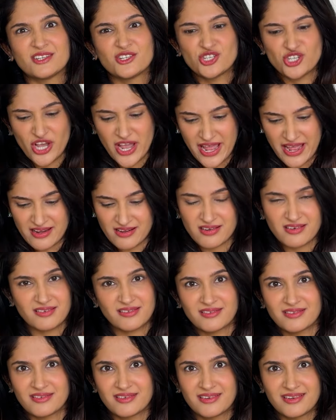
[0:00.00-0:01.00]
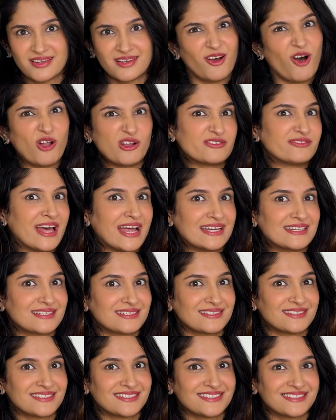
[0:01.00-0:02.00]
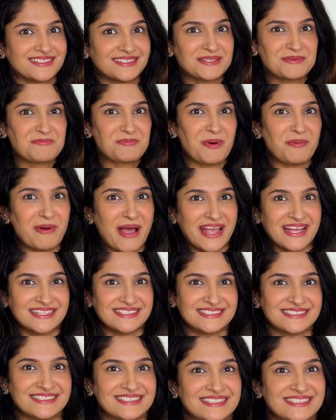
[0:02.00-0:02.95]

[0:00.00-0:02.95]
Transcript: share, all that. Bye-bye.